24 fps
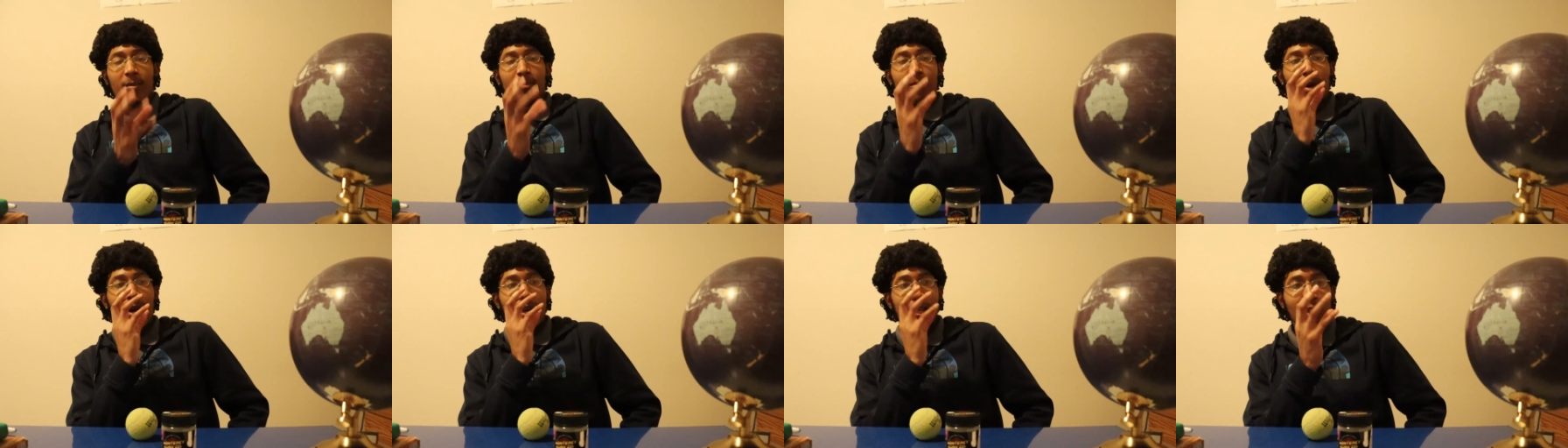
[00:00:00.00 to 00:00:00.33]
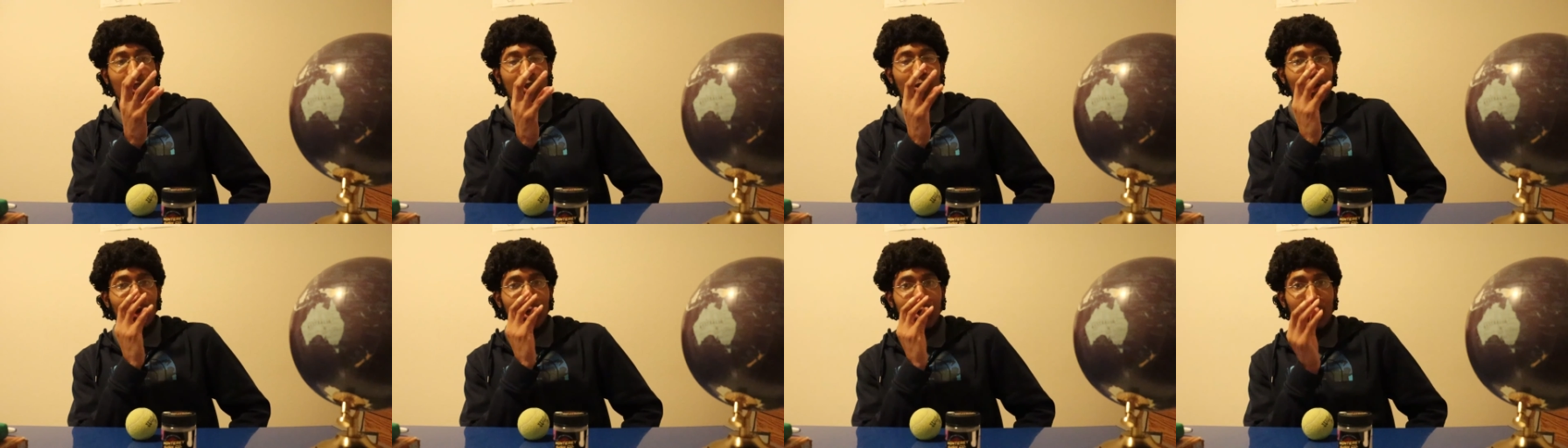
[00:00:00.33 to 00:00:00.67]
I'm, I
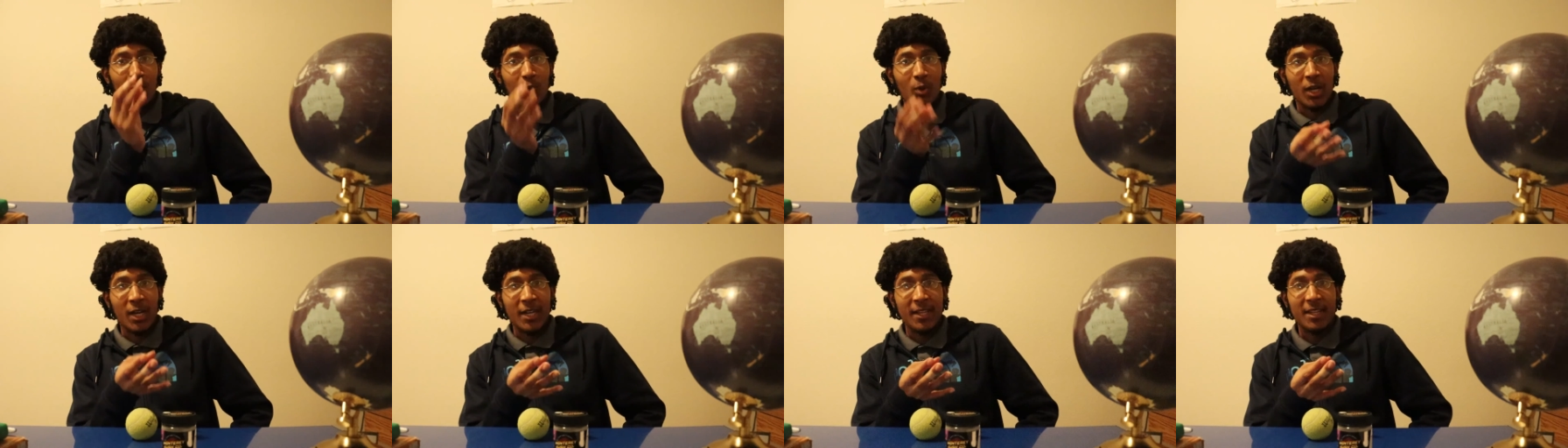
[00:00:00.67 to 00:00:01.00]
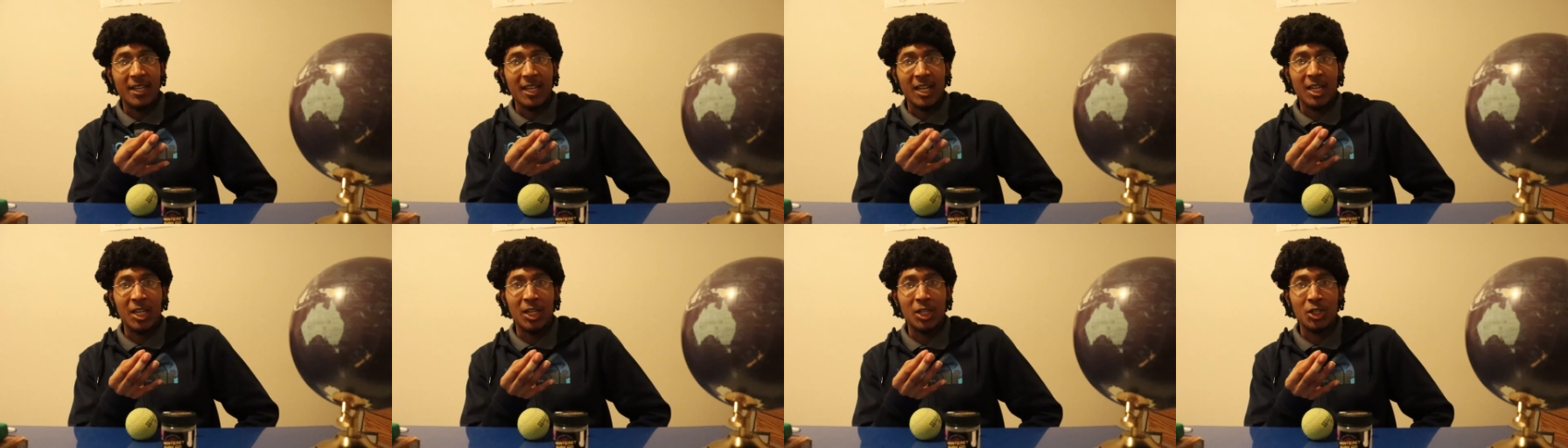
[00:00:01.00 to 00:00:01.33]
literally work in
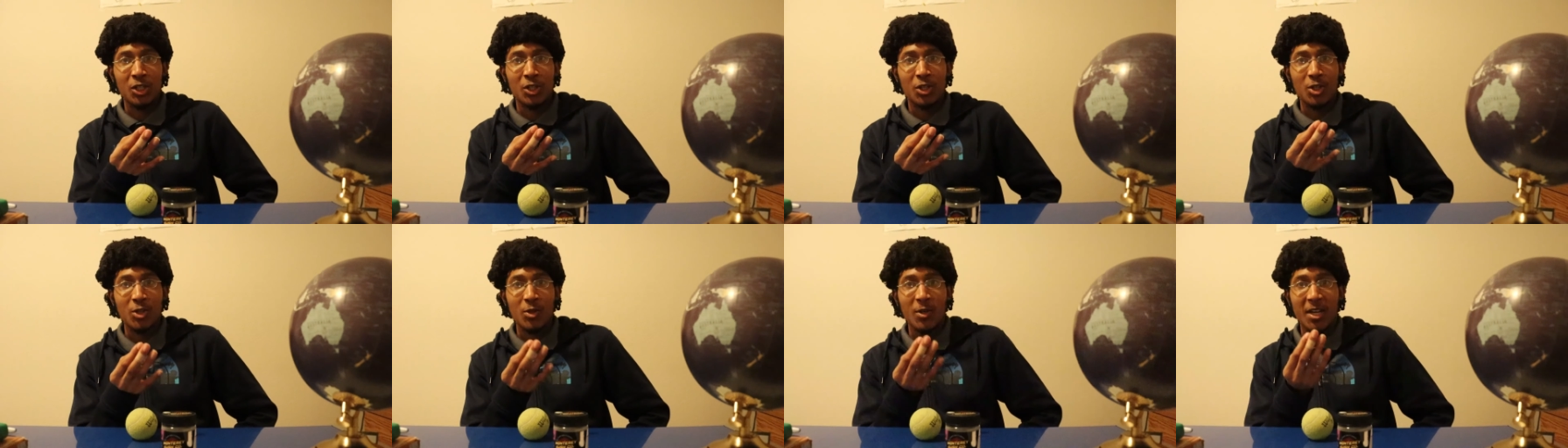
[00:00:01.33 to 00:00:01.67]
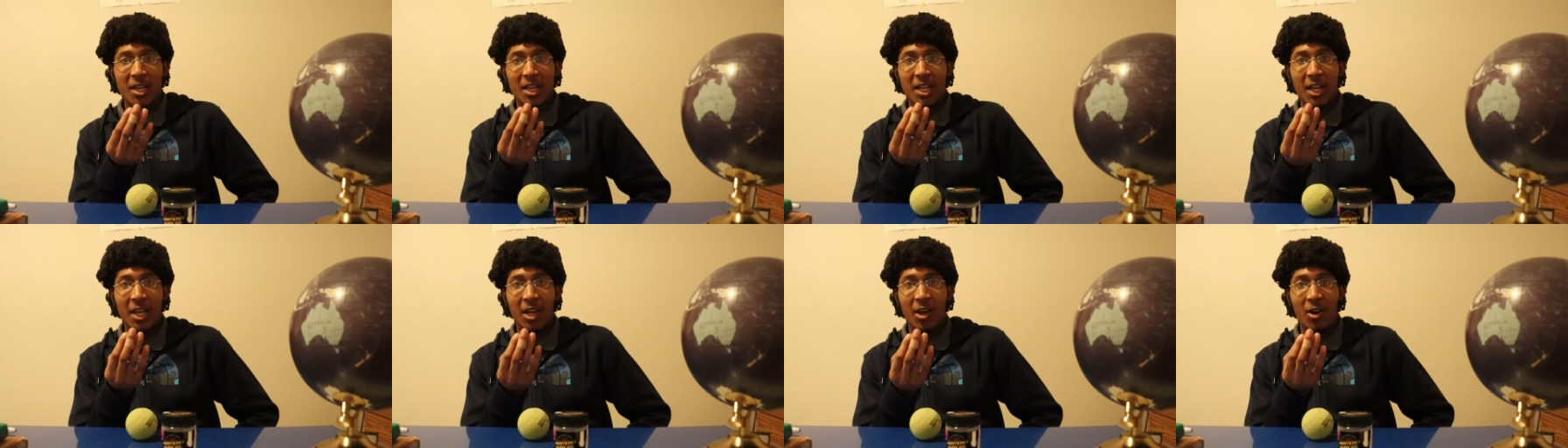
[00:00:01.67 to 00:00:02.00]
the kitchen, so
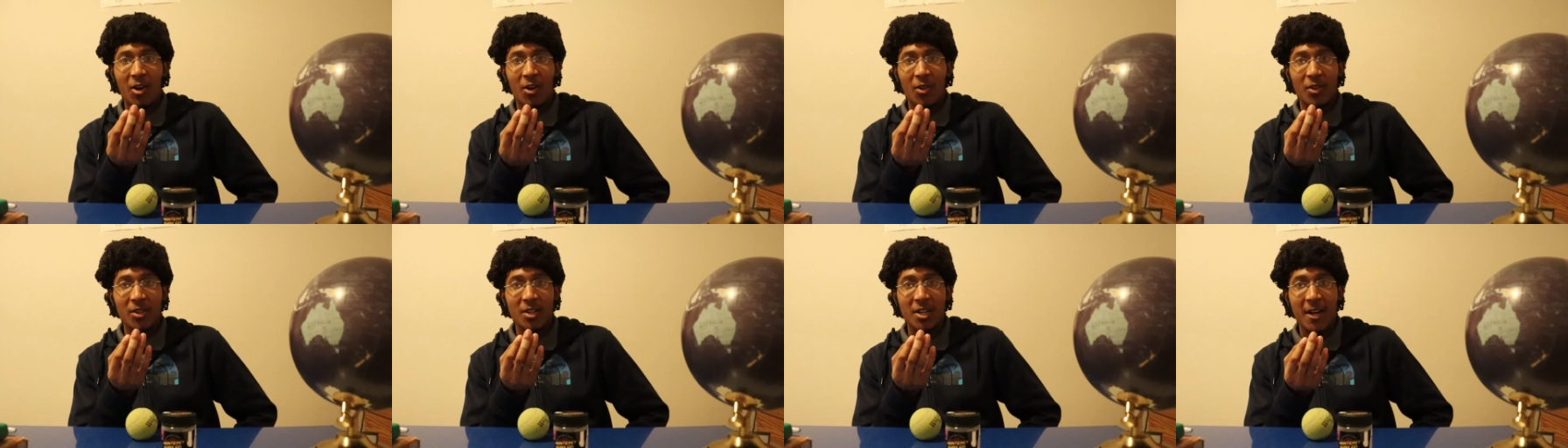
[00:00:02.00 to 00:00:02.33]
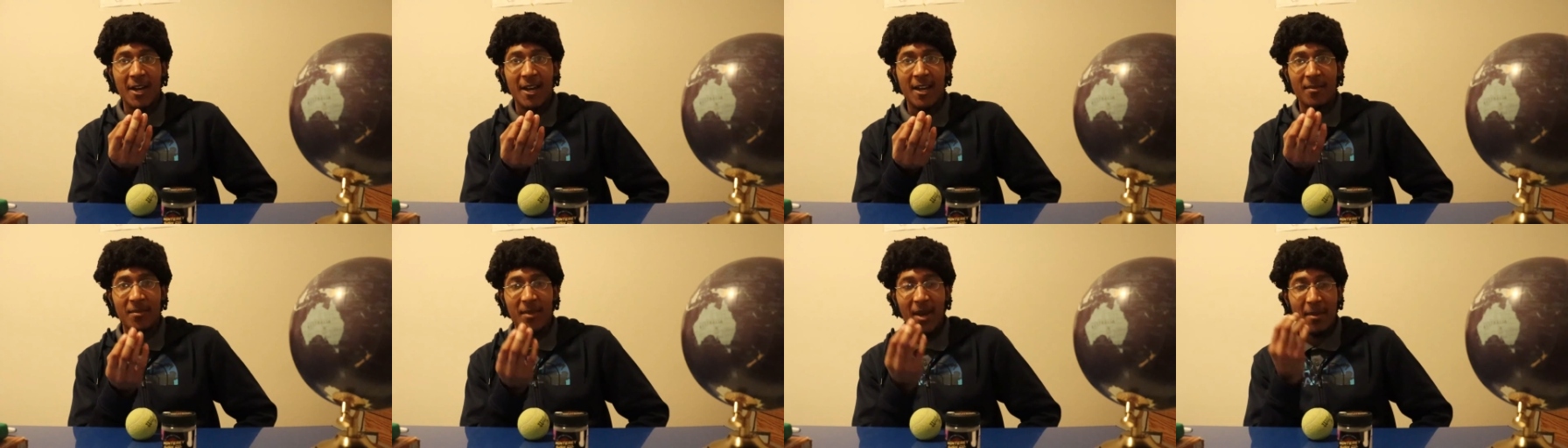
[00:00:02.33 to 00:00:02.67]
I can eat all the
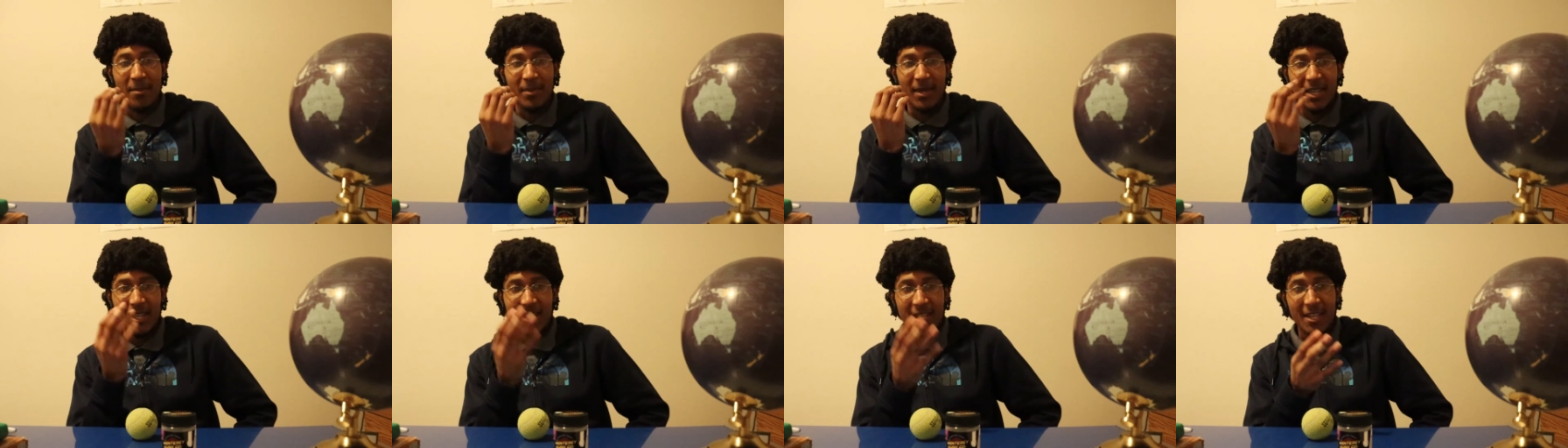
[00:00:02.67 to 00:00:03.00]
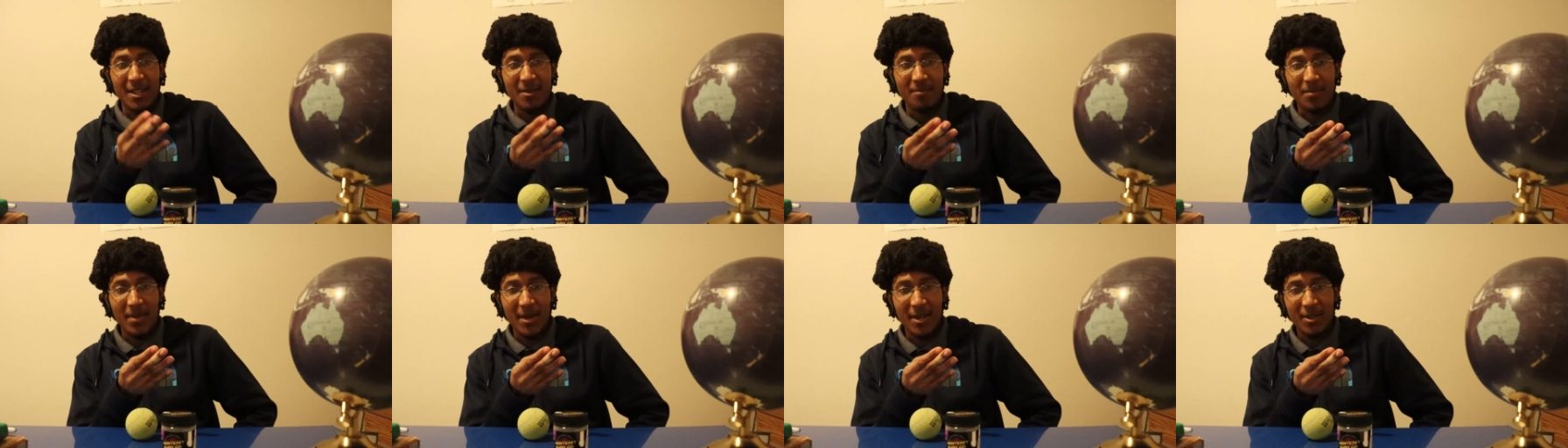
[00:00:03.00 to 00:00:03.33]
time. I'm
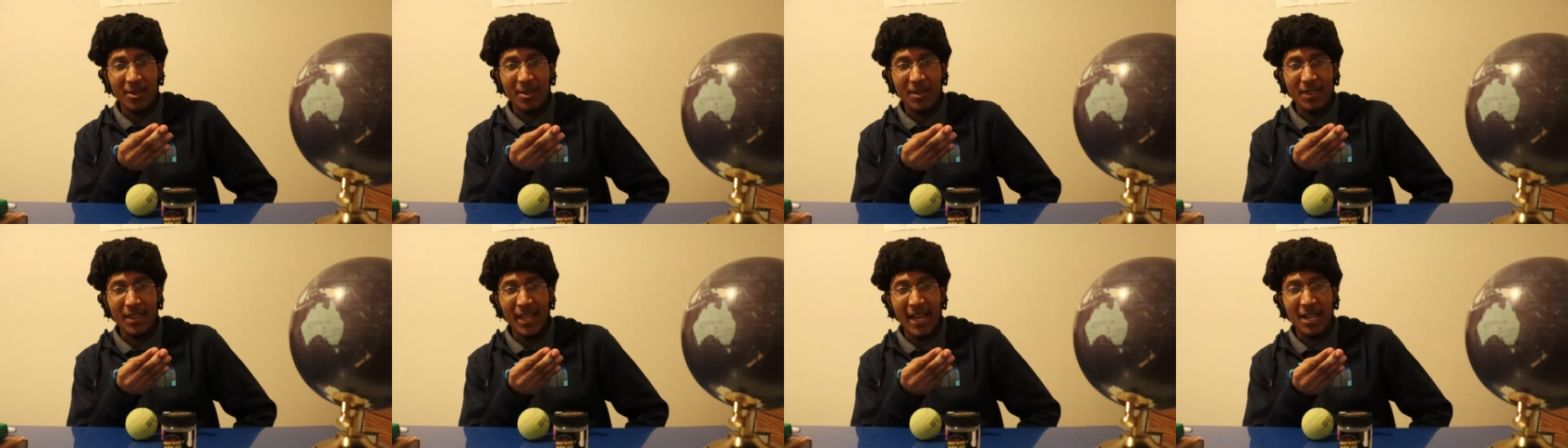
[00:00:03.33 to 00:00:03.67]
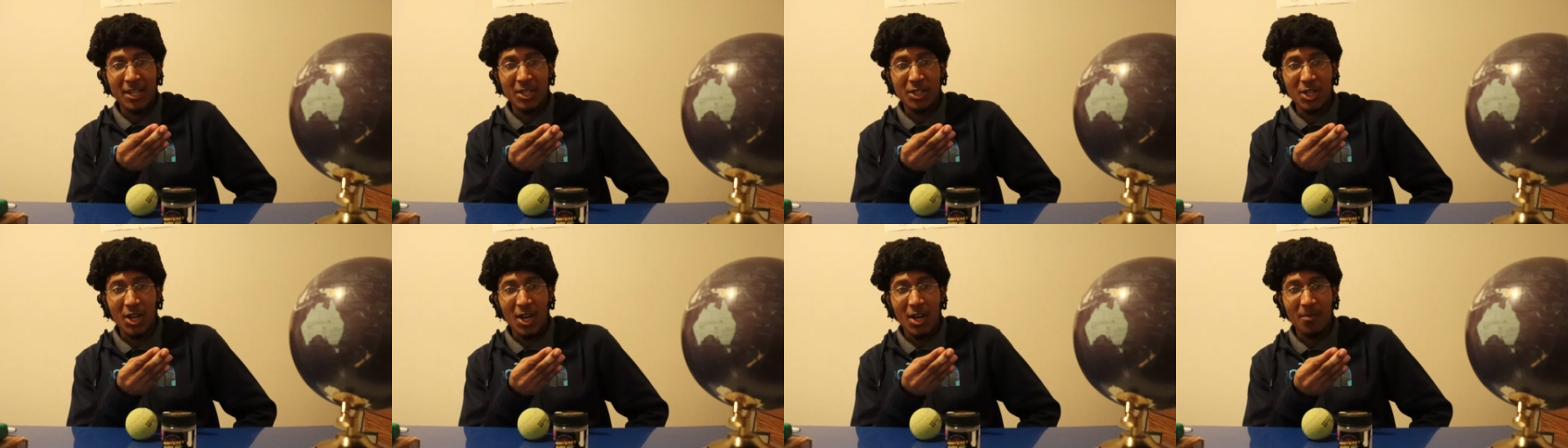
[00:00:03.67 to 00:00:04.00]
eating better in
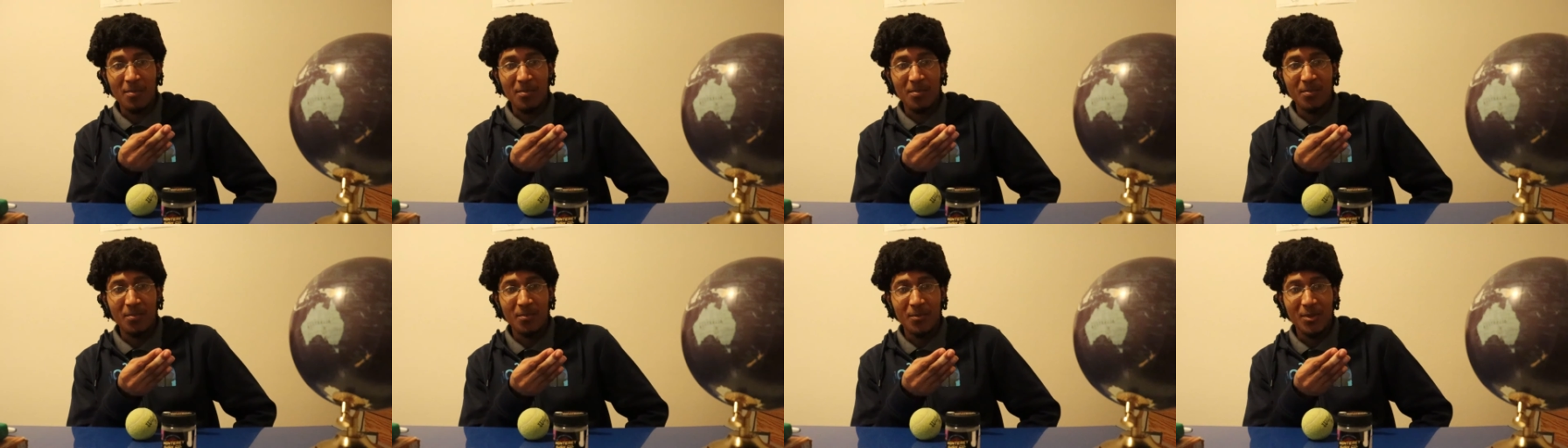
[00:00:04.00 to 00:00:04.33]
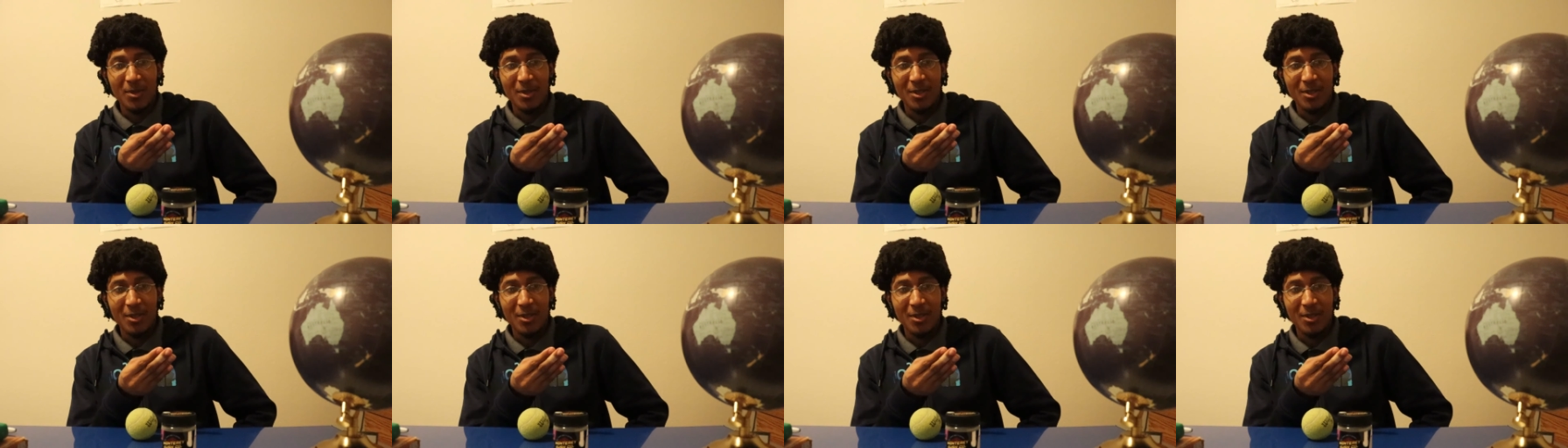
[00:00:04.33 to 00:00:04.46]
that job.